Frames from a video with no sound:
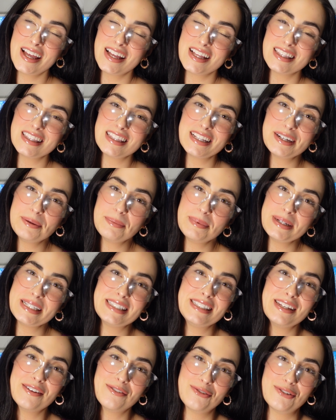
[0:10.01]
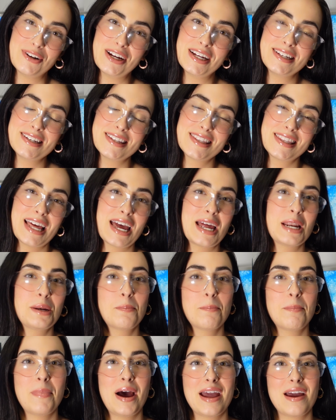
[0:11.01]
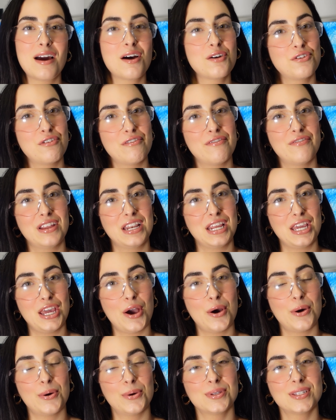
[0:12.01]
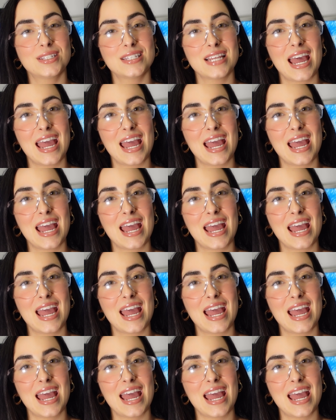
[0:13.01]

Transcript: a little bit different than my other videos,